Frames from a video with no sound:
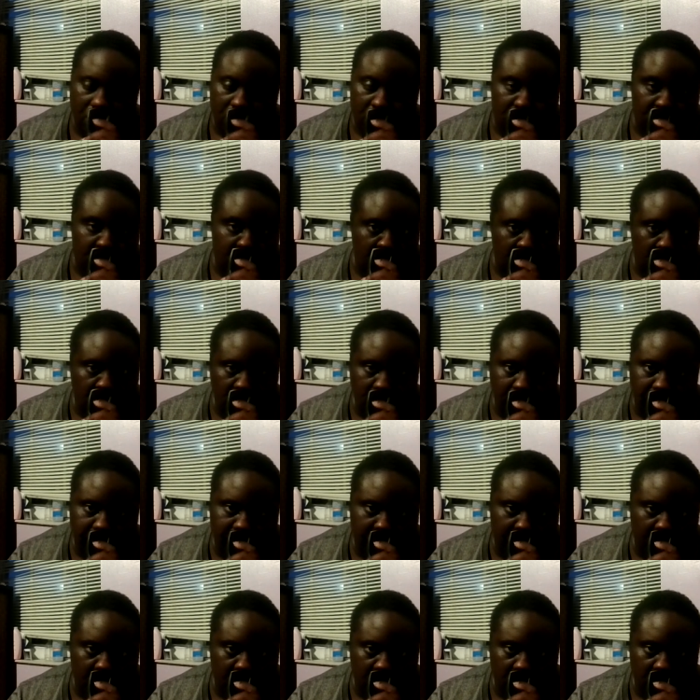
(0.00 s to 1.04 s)
She's a
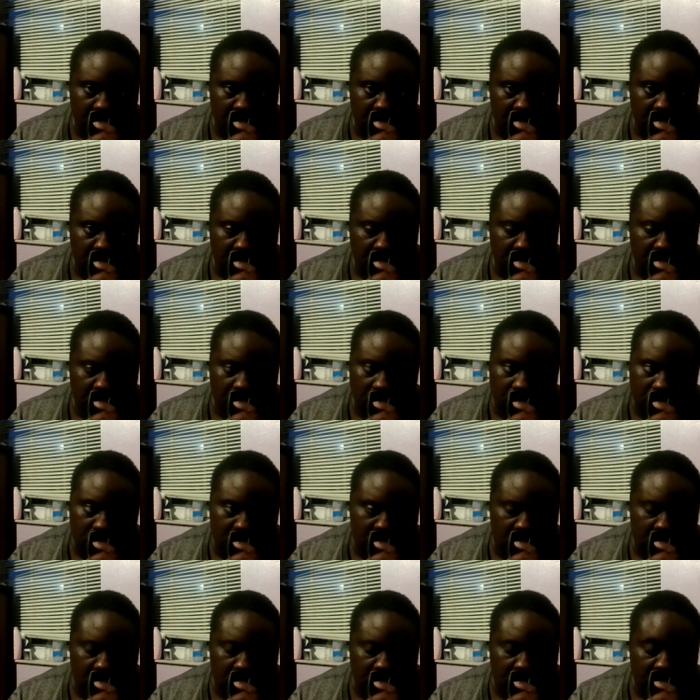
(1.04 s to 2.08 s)
sweetheart.
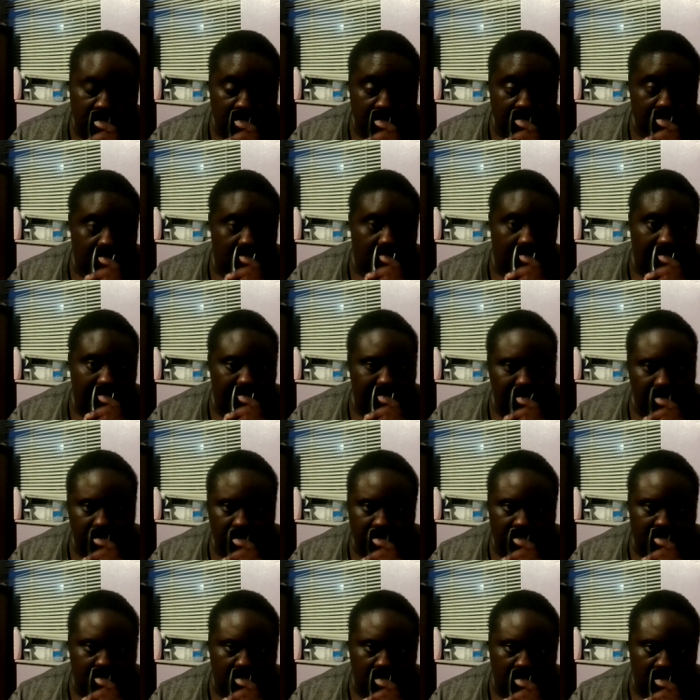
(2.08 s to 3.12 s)
I'm
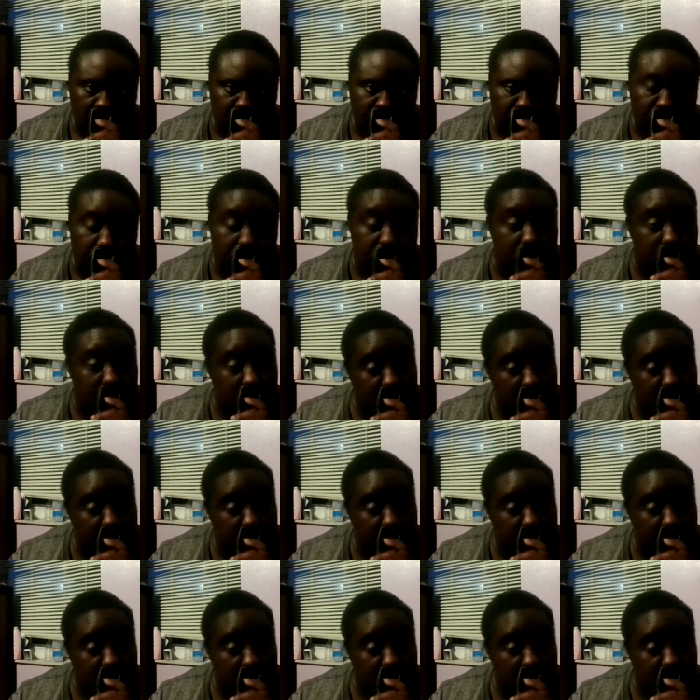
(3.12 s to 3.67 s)
just saying, she's a